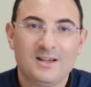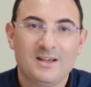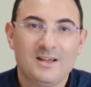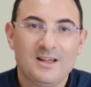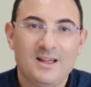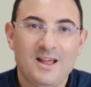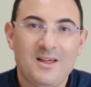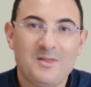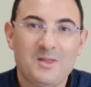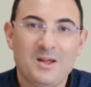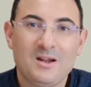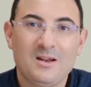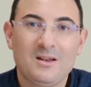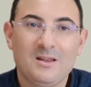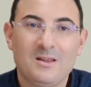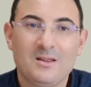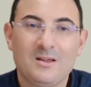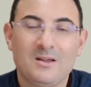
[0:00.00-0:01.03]
and
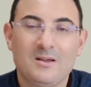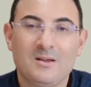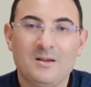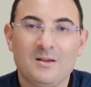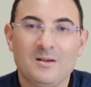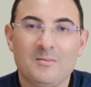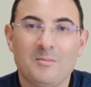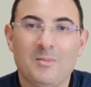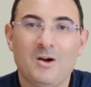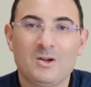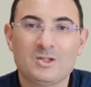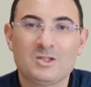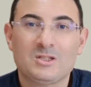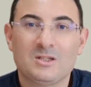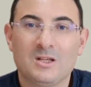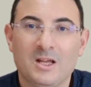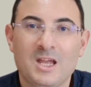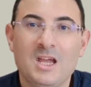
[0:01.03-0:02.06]
then the
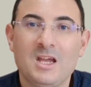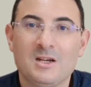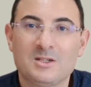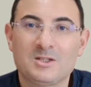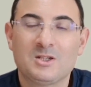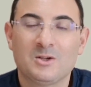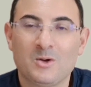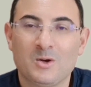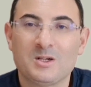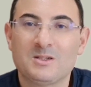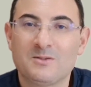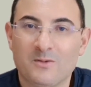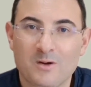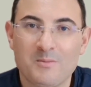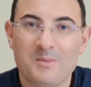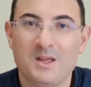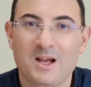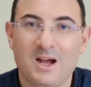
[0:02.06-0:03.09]
boss hears the noise
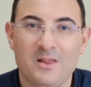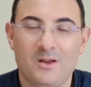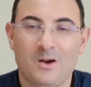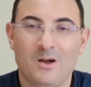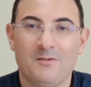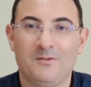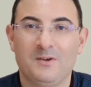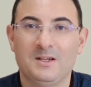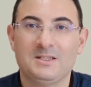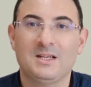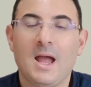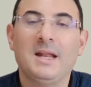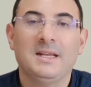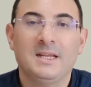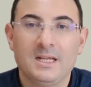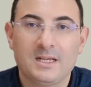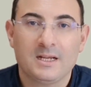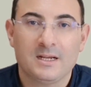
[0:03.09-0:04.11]
from the other office,
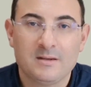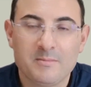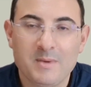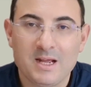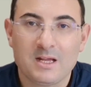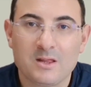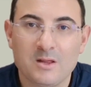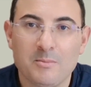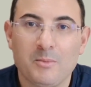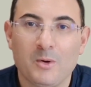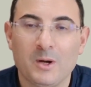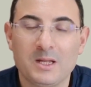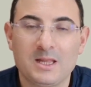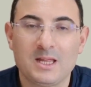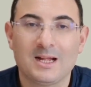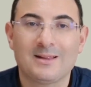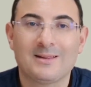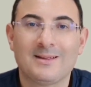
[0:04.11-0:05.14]
and he can make the point
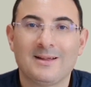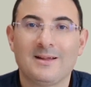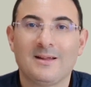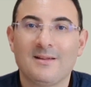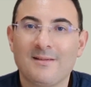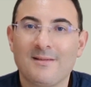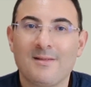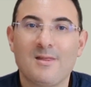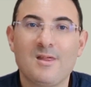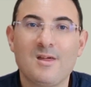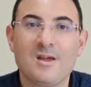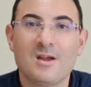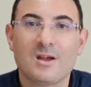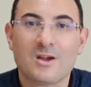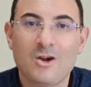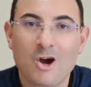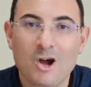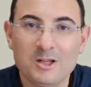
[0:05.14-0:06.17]
that the
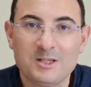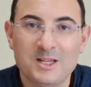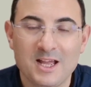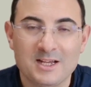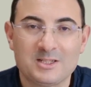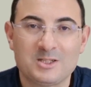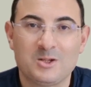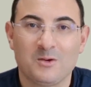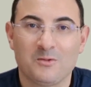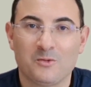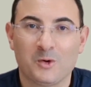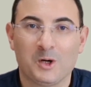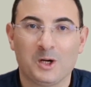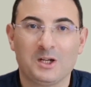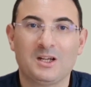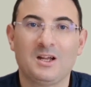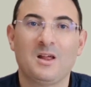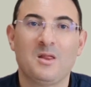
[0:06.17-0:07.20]
context of
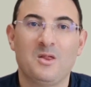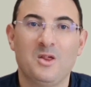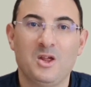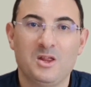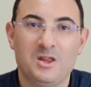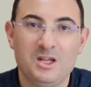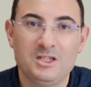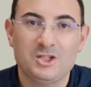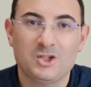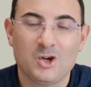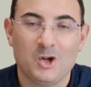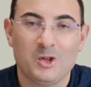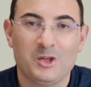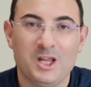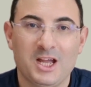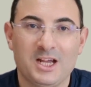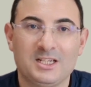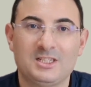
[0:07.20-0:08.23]
work, this
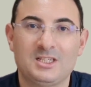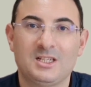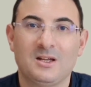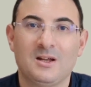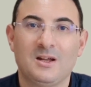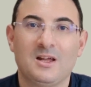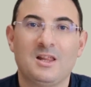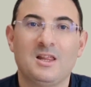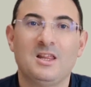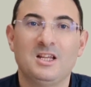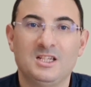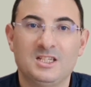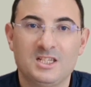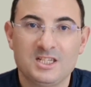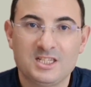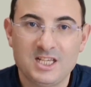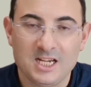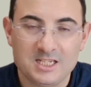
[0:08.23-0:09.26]
context, this
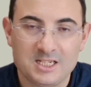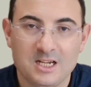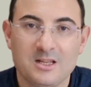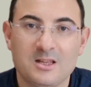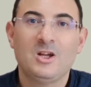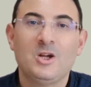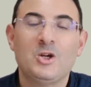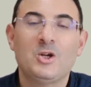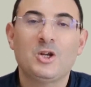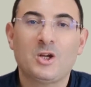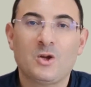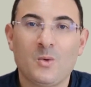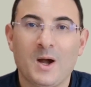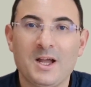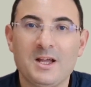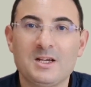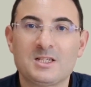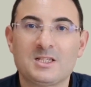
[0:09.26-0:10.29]
setting,
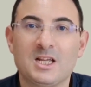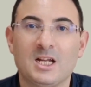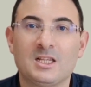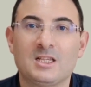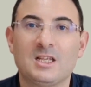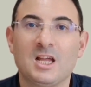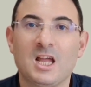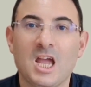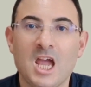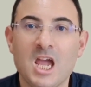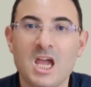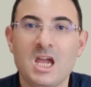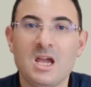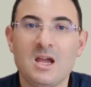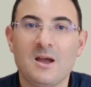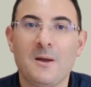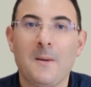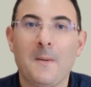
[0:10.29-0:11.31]
requires that
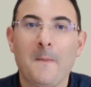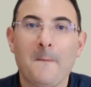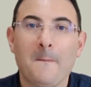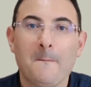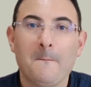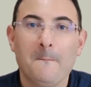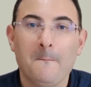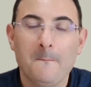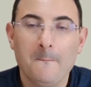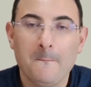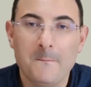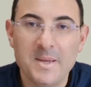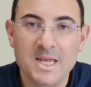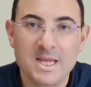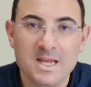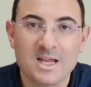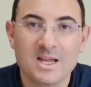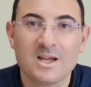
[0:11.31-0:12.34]
he
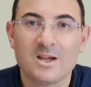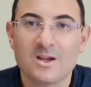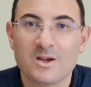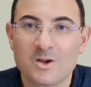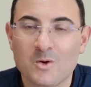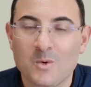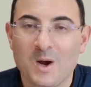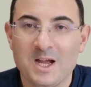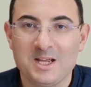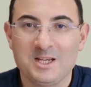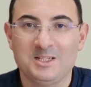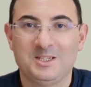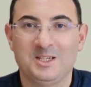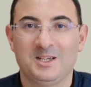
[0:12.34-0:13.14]
be quiet.